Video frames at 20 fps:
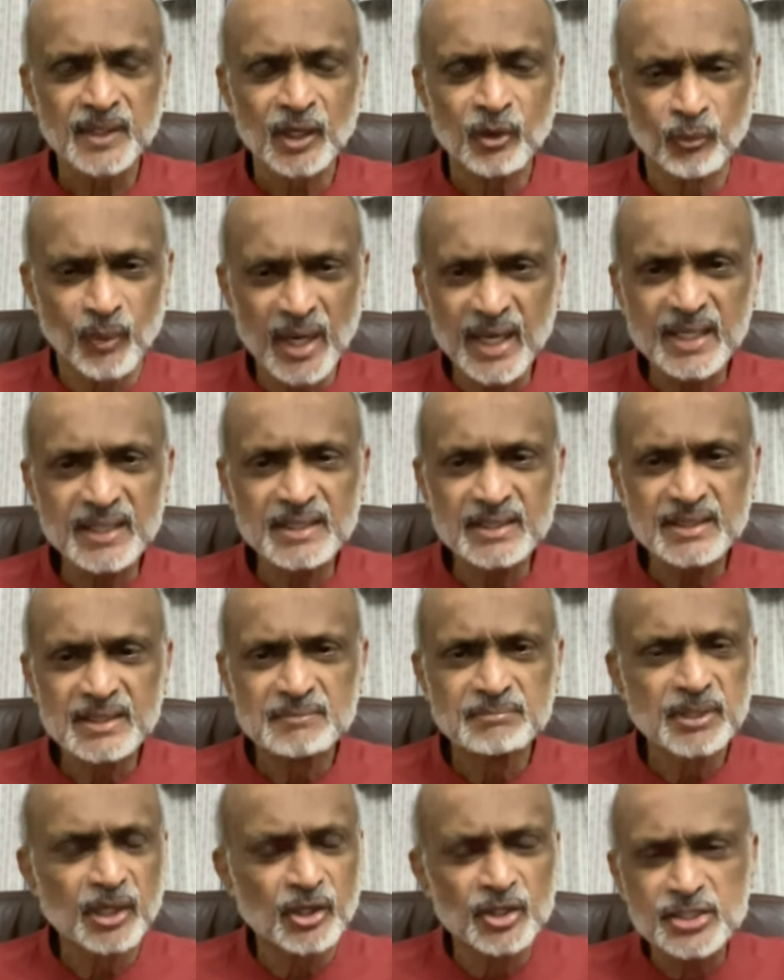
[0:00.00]
Why?
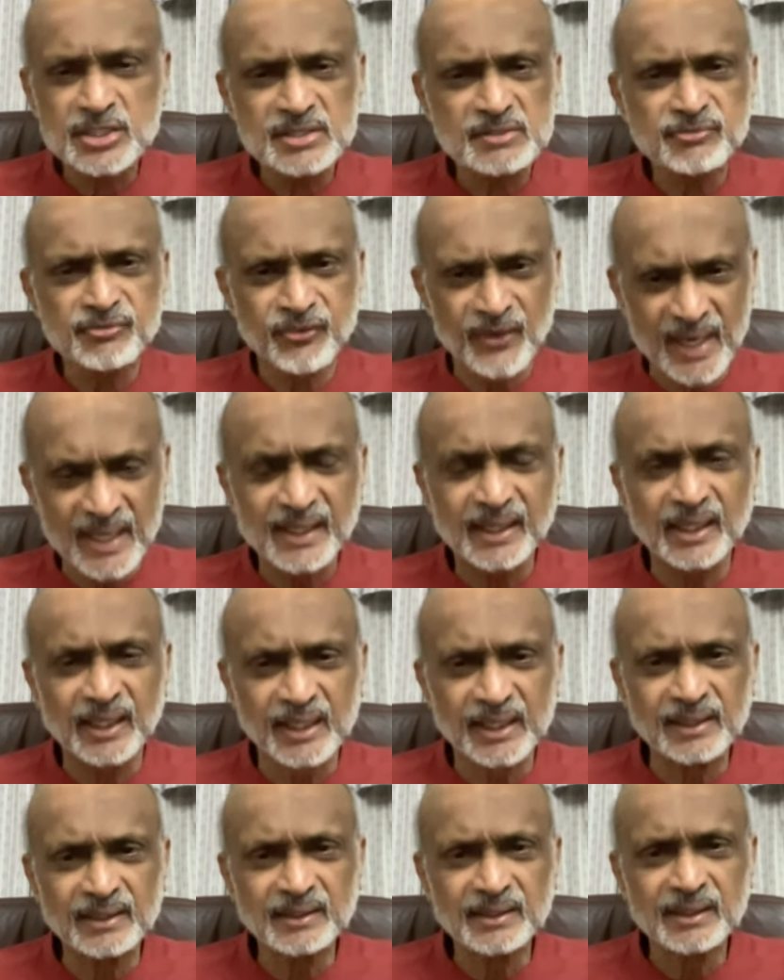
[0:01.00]
Because
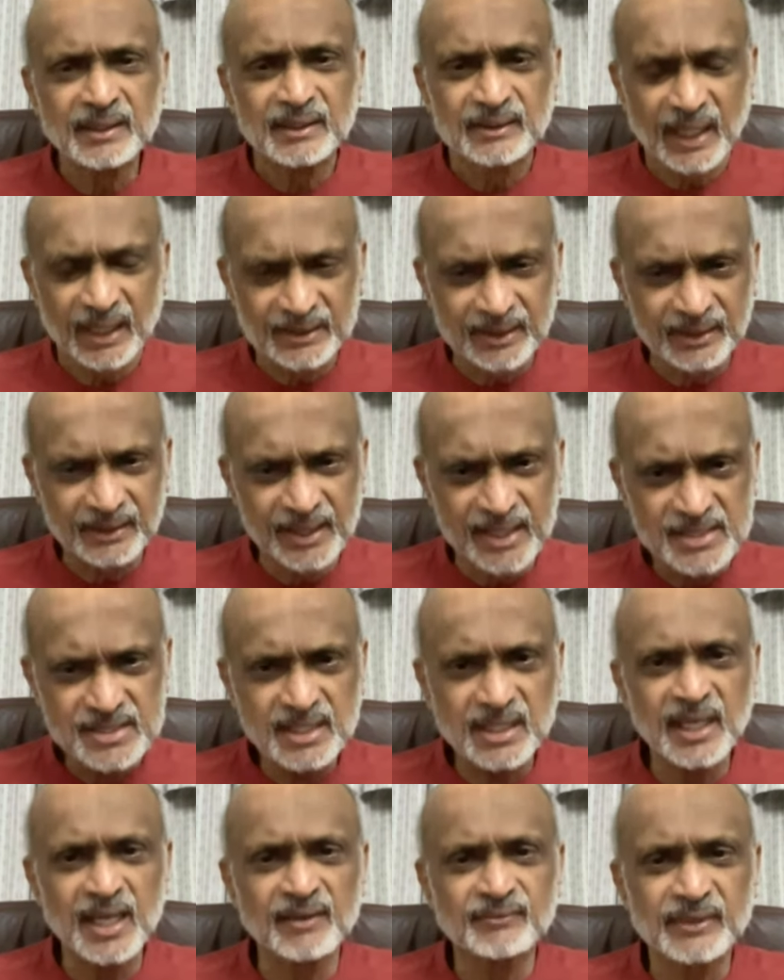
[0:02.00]
frankly, I think they
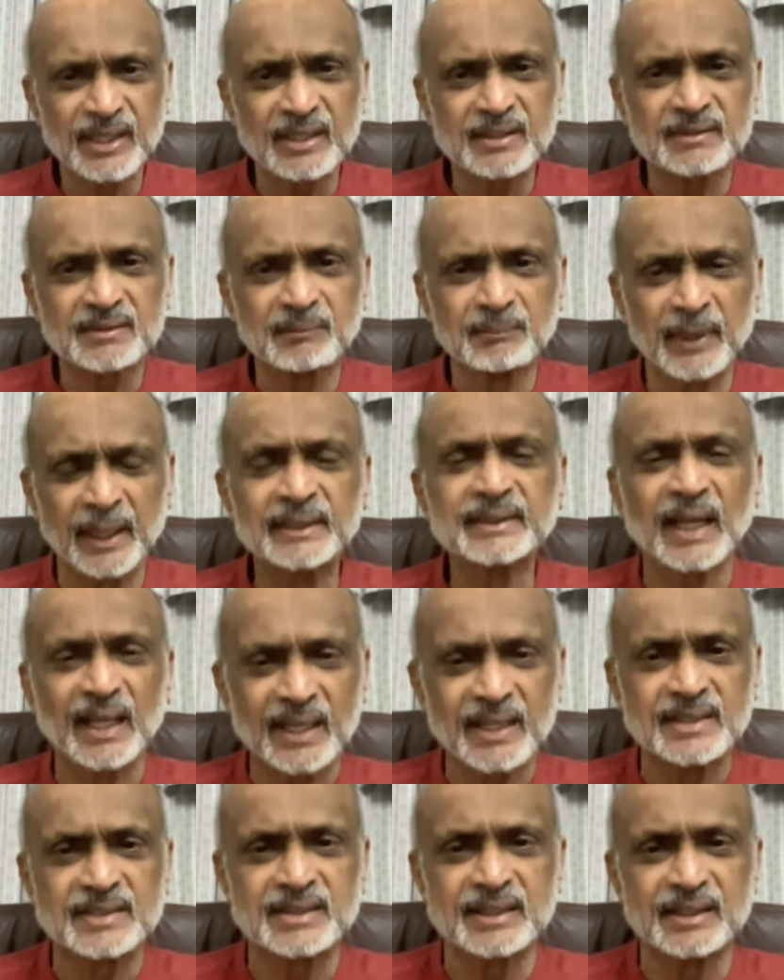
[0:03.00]
still have that
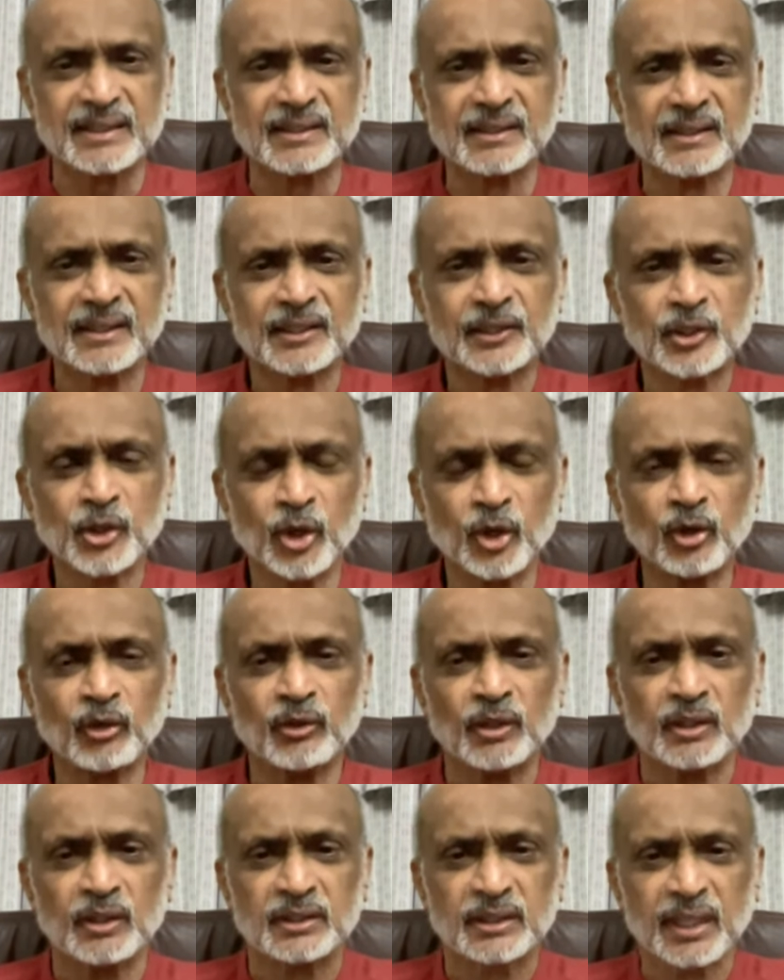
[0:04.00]
mentality. You
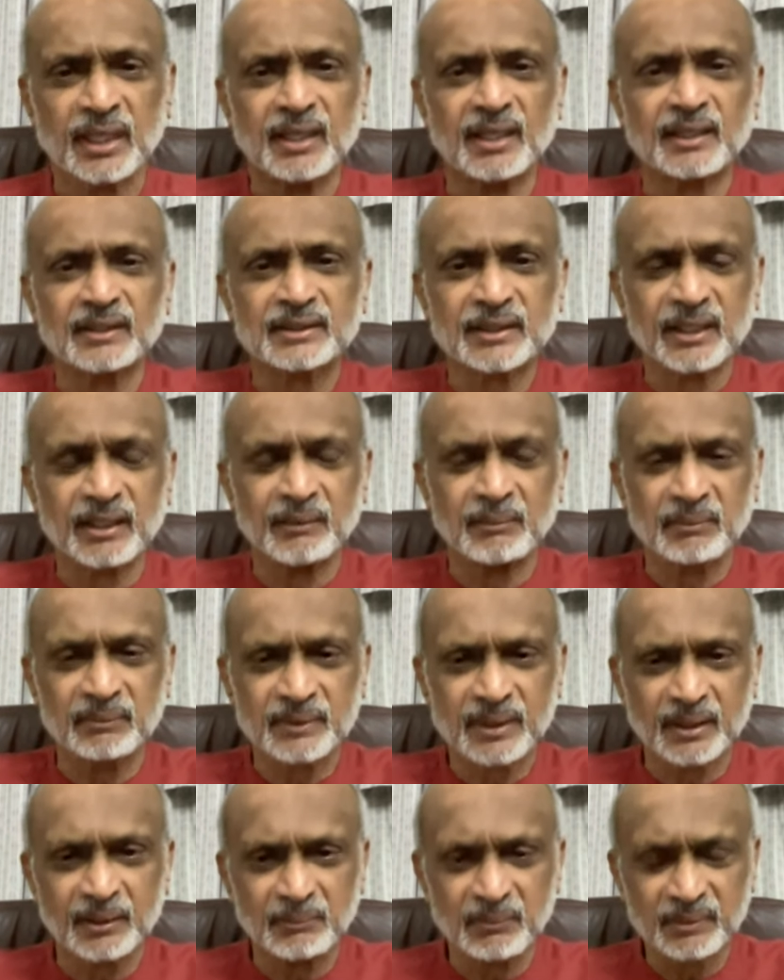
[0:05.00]
know, the the
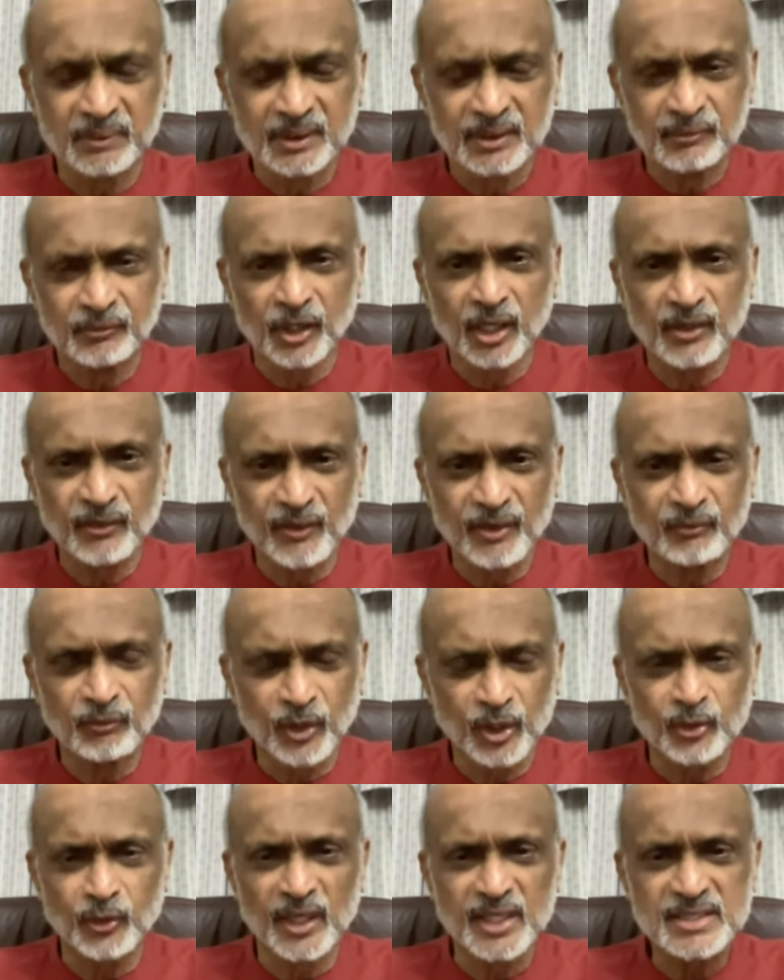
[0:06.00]
the what do I,
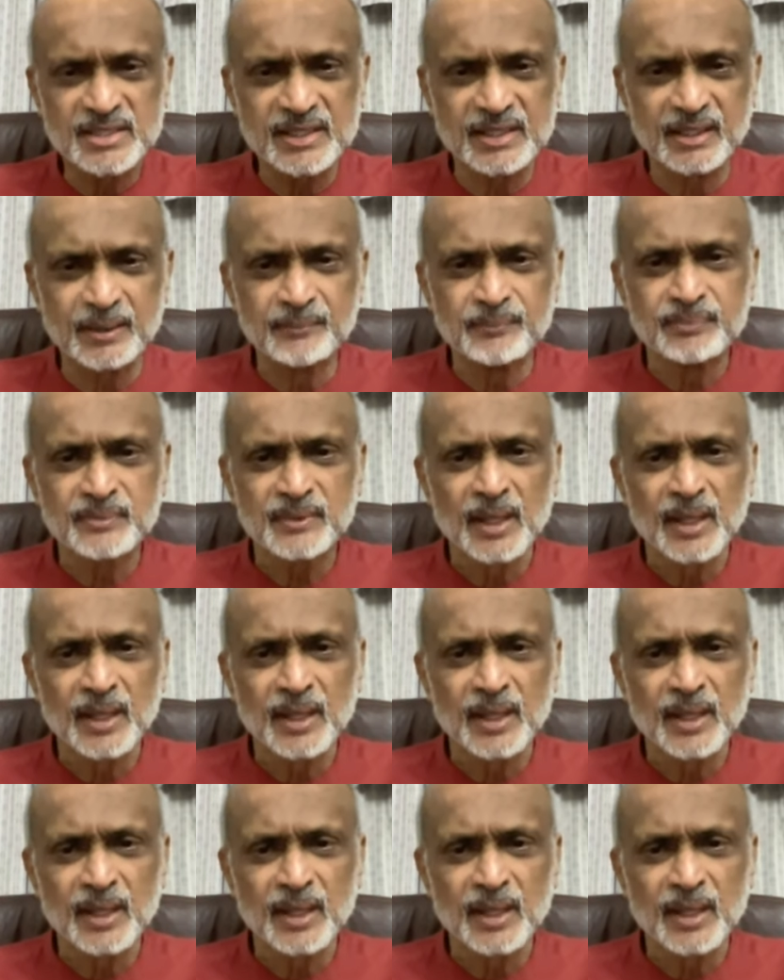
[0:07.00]
what do I say?